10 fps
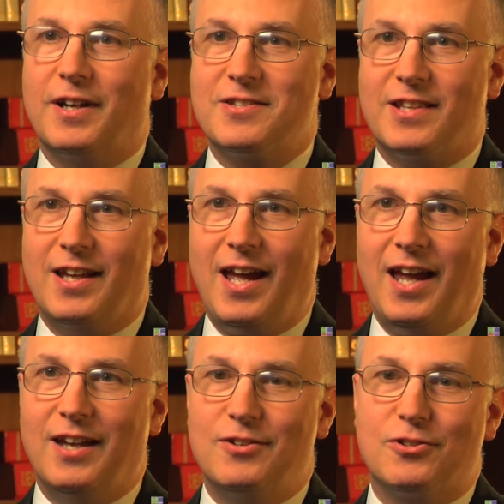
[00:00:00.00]
as they
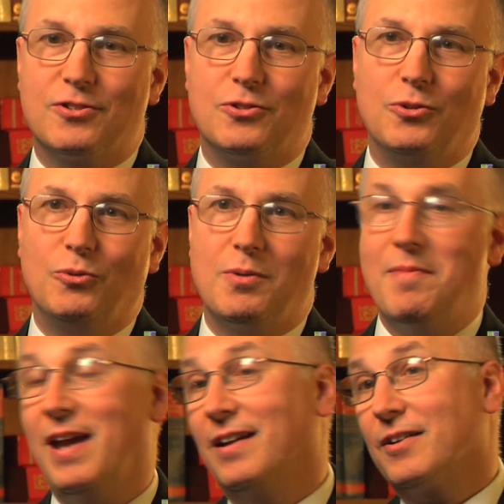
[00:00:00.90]
age, to
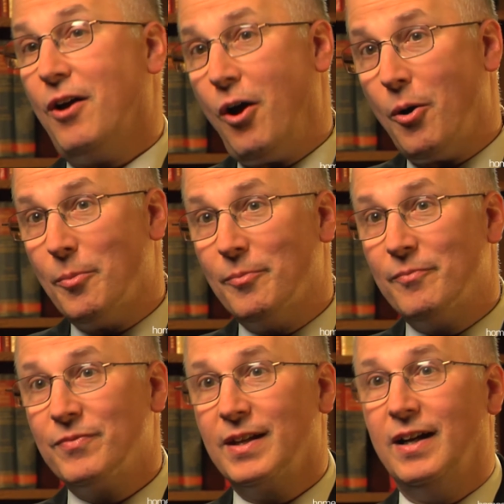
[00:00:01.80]
remain at home